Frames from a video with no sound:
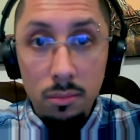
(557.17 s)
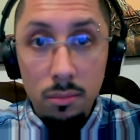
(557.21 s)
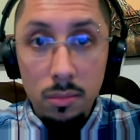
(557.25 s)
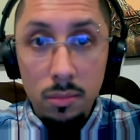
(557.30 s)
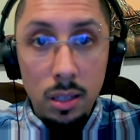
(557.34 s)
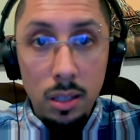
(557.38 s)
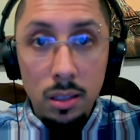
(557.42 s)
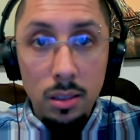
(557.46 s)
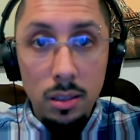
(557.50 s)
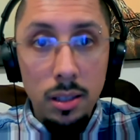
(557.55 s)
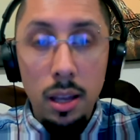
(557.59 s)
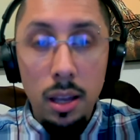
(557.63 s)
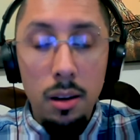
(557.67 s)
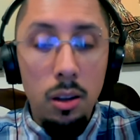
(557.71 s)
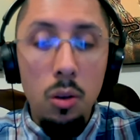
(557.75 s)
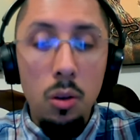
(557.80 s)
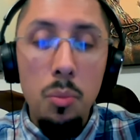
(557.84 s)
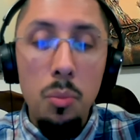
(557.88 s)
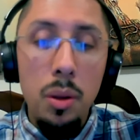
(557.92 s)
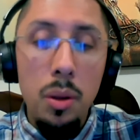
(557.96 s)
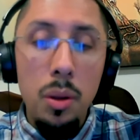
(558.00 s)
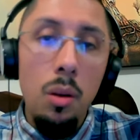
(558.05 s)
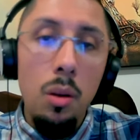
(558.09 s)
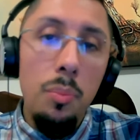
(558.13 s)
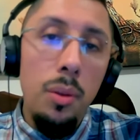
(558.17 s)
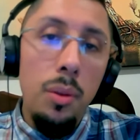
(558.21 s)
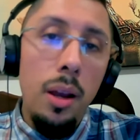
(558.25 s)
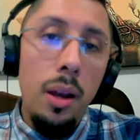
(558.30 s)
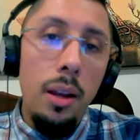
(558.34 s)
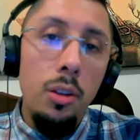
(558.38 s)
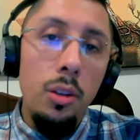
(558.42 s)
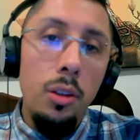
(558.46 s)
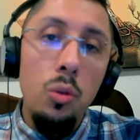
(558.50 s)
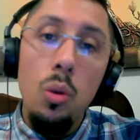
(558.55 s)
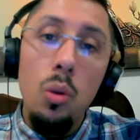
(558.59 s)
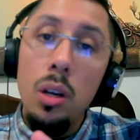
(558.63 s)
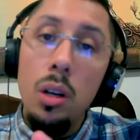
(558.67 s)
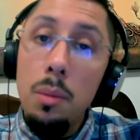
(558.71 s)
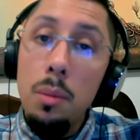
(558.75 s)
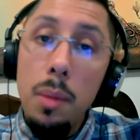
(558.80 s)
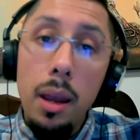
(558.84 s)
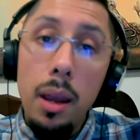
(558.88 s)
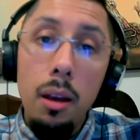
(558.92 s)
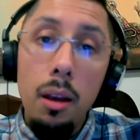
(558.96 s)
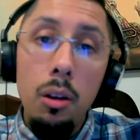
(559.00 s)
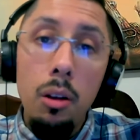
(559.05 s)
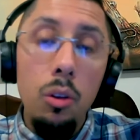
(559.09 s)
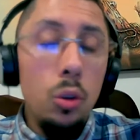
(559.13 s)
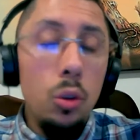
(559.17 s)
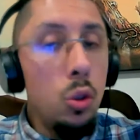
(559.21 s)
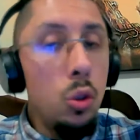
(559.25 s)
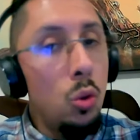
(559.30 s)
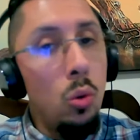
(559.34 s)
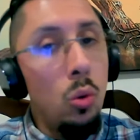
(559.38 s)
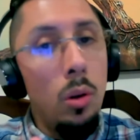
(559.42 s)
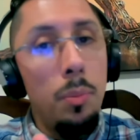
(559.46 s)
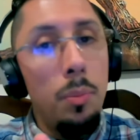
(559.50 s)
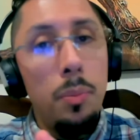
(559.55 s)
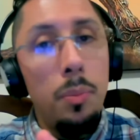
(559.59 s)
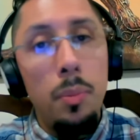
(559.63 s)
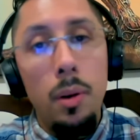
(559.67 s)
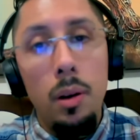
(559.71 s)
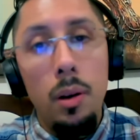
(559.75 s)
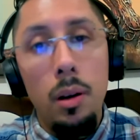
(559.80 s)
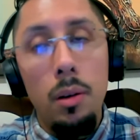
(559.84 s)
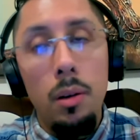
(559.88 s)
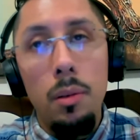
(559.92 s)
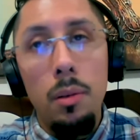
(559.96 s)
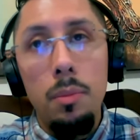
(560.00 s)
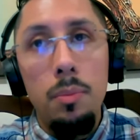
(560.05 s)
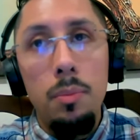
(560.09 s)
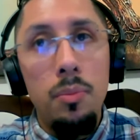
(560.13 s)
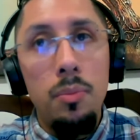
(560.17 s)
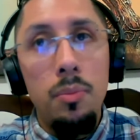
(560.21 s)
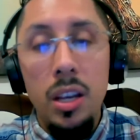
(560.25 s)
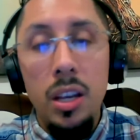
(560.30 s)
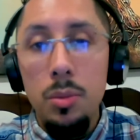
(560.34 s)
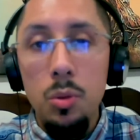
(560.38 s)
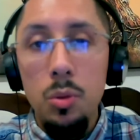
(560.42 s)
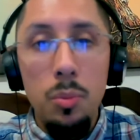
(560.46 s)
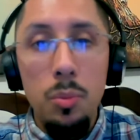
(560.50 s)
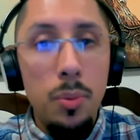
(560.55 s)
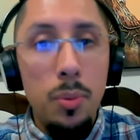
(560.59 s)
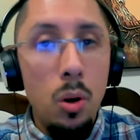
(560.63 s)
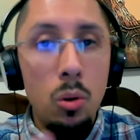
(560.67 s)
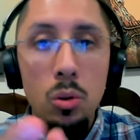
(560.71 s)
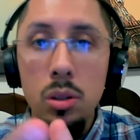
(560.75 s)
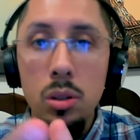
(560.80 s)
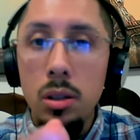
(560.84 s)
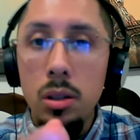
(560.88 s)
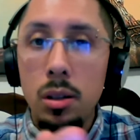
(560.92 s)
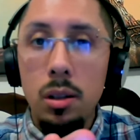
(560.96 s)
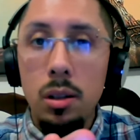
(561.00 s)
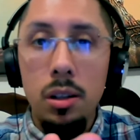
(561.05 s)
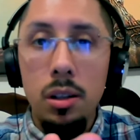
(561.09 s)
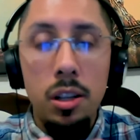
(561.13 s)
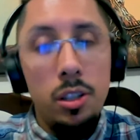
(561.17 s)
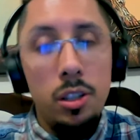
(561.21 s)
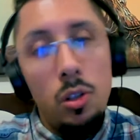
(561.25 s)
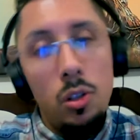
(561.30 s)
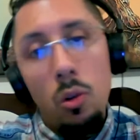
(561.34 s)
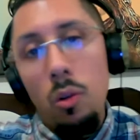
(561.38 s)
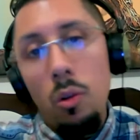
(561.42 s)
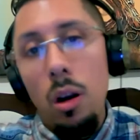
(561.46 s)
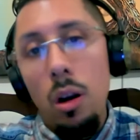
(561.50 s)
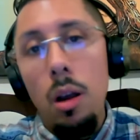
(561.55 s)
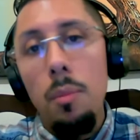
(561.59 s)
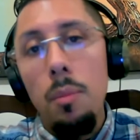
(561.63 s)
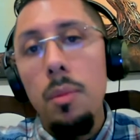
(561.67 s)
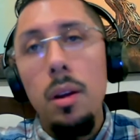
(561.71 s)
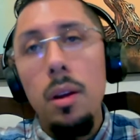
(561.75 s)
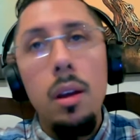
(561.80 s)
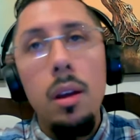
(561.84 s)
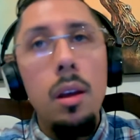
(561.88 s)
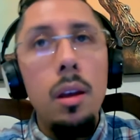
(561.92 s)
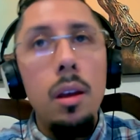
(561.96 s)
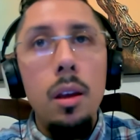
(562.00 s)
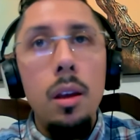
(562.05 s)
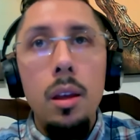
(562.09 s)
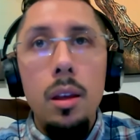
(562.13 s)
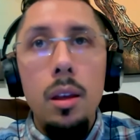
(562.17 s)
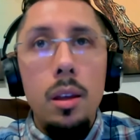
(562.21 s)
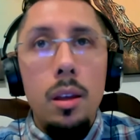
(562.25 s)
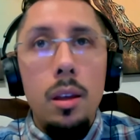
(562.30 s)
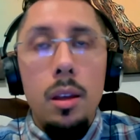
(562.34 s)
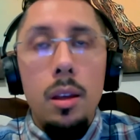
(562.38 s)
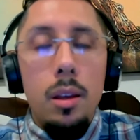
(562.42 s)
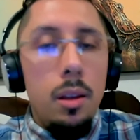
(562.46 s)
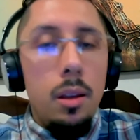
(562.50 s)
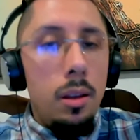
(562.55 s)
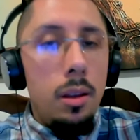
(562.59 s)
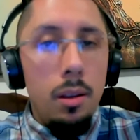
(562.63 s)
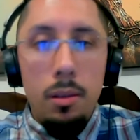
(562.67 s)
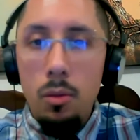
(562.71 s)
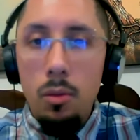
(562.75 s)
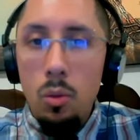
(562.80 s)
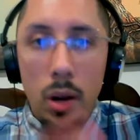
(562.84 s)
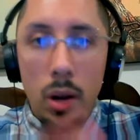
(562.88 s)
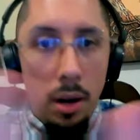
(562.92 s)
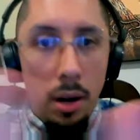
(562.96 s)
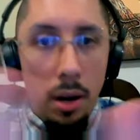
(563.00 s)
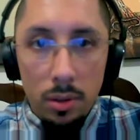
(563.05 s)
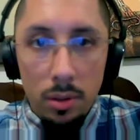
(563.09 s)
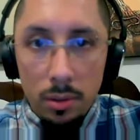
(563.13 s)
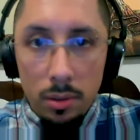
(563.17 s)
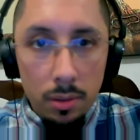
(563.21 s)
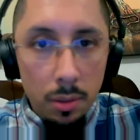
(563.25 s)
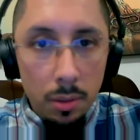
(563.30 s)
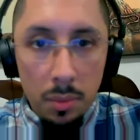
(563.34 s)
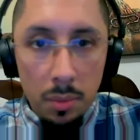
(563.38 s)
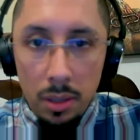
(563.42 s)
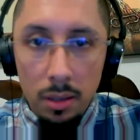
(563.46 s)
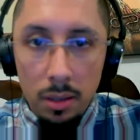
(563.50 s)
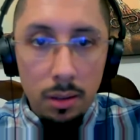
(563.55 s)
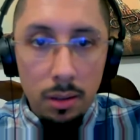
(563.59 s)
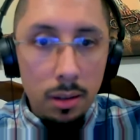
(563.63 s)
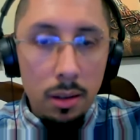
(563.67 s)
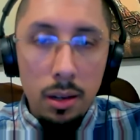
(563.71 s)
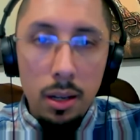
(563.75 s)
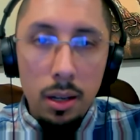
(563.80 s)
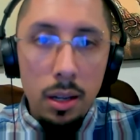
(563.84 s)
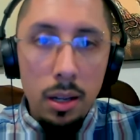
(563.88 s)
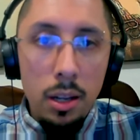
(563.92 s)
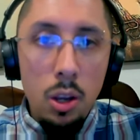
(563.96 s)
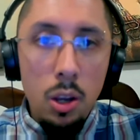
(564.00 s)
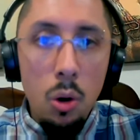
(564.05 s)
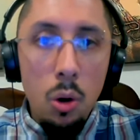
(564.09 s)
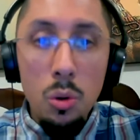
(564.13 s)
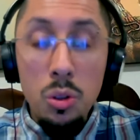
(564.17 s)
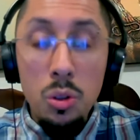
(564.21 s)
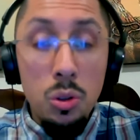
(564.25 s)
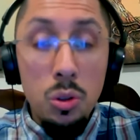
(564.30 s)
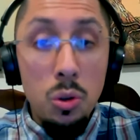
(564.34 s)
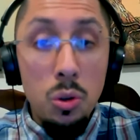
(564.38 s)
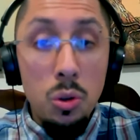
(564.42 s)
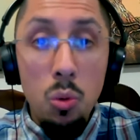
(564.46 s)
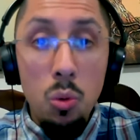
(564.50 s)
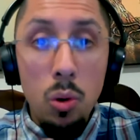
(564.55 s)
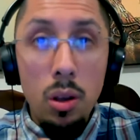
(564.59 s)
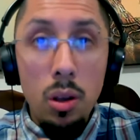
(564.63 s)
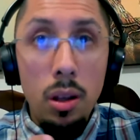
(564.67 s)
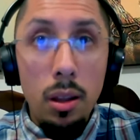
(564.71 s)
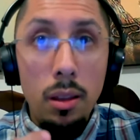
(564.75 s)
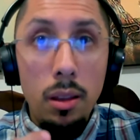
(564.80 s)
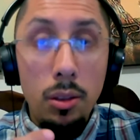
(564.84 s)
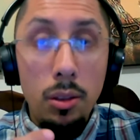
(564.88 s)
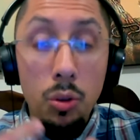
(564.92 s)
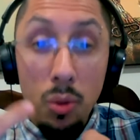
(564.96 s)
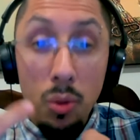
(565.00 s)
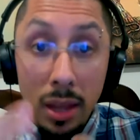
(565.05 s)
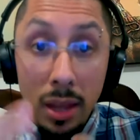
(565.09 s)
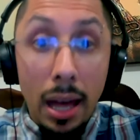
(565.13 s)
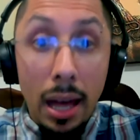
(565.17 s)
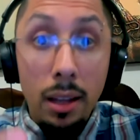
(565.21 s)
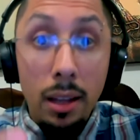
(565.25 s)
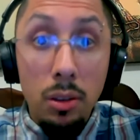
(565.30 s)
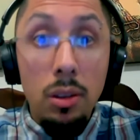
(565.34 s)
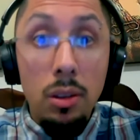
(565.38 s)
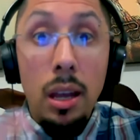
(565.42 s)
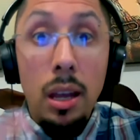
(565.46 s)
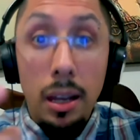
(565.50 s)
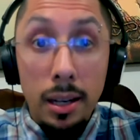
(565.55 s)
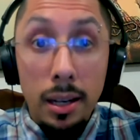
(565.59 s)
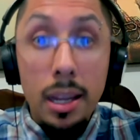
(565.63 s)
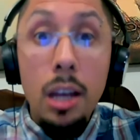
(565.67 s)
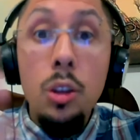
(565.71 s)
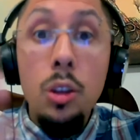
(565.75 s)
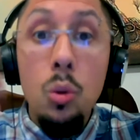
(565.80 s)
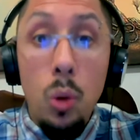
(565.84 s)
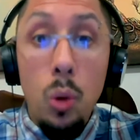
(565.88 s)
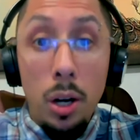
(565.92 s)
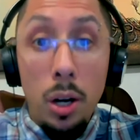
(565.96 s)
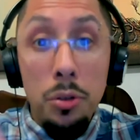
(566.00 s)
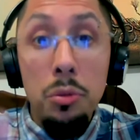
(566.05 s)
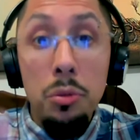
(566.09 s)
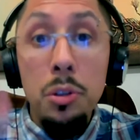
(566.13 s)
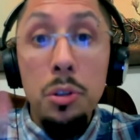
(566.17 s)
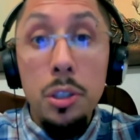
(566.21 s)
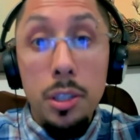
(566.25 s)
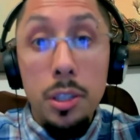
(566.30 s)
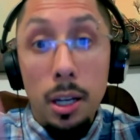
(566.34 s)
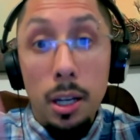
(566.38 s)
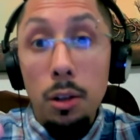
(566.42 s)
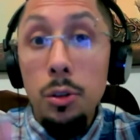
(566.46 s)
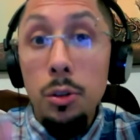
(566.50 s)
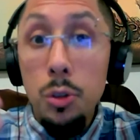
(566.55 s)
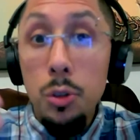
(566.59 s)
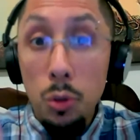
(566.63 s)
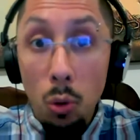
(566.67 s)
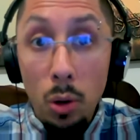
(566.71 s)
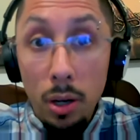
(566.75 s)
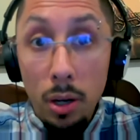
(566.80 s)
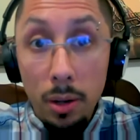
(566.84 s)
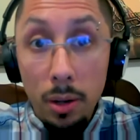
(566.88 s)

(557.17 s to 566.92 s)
As I said, it could be applying to an email, to a Facebook post, an Instagram, whatever. I mean, it goes through that, the idea to actually tell a story.